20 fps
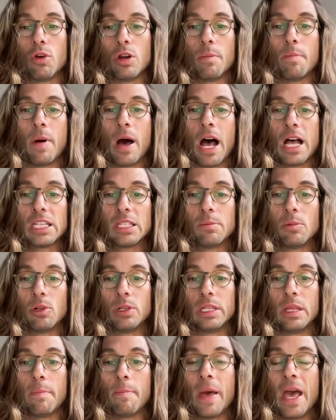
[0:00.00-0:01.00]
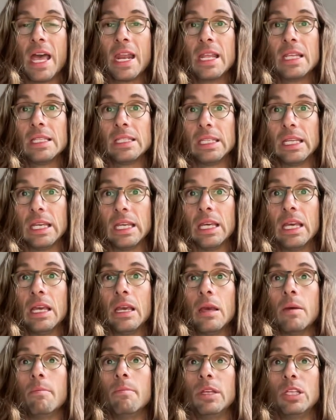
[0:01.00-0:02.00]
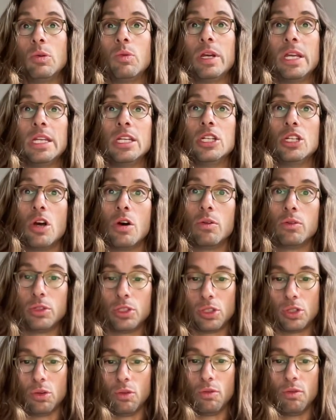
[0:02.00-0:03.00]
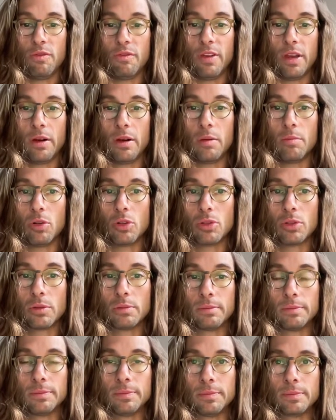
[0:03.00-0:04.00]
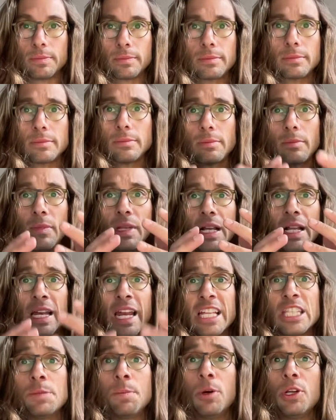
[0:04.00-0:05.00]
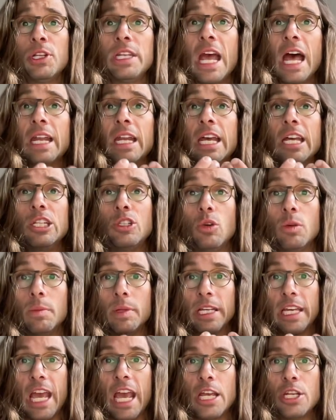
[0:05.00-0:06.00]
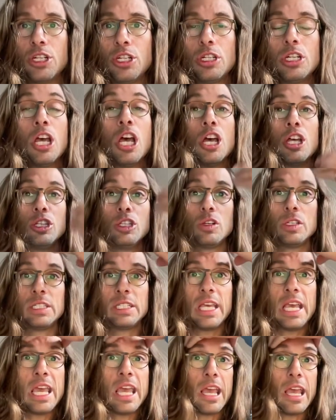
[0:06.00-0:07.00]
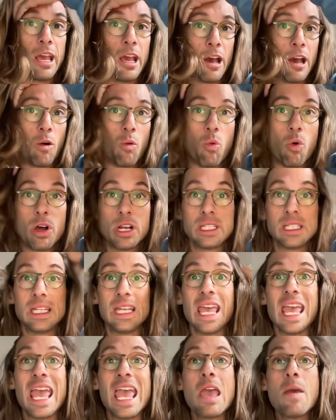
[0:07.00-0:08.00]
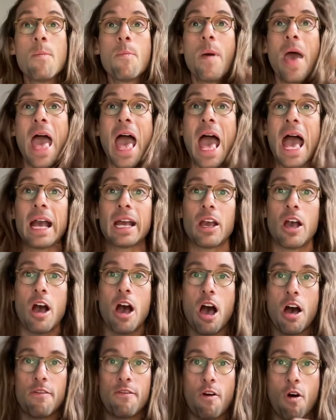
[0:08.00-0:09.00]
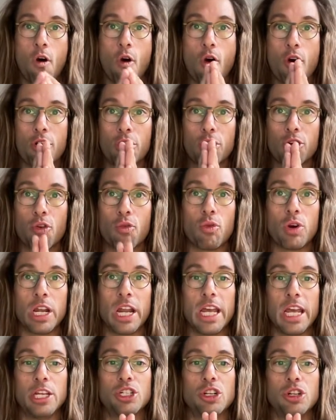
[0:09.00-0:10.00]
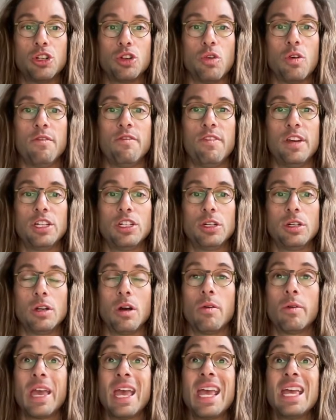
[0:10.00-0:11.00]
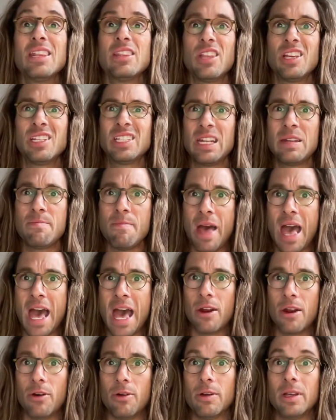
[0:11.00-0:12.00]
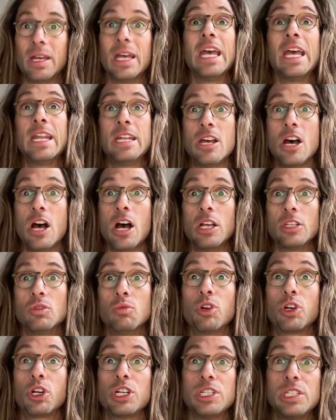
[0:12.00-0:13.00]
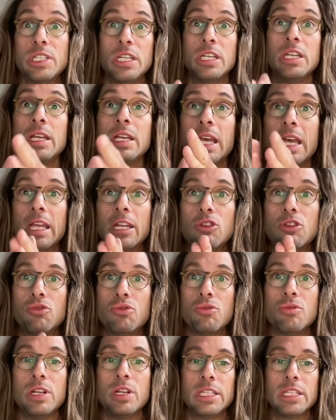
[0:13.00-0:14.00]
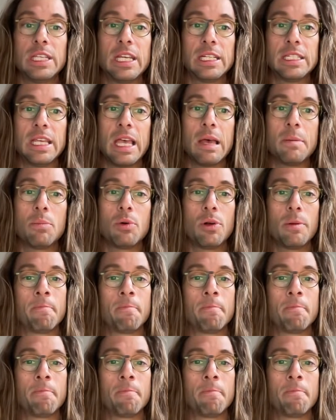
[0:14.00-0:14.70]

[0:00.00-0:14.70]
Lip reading: the possible dependency between those two variables. Let's put that into application to see what is the impact of our correlation coefficient. Okay, does it matter? It does. We're going to see it through this example.